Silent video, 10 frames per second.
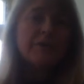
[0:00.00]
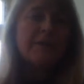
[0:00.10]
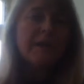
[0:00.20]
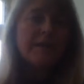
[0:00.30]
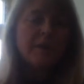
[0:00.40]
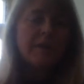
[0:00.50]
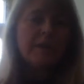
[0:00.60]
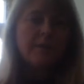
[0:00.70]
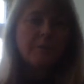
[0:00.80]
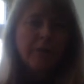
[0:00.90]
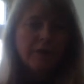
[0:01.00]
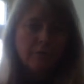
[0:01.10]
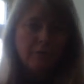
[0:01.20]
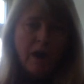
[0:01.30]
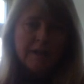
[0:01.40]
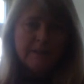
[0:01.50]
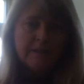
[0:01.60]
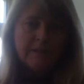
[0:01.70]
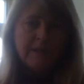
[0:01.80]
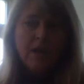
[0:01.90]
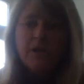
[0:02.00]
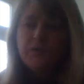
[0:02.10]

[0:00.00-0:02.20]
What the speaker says: So that's when the bread rises.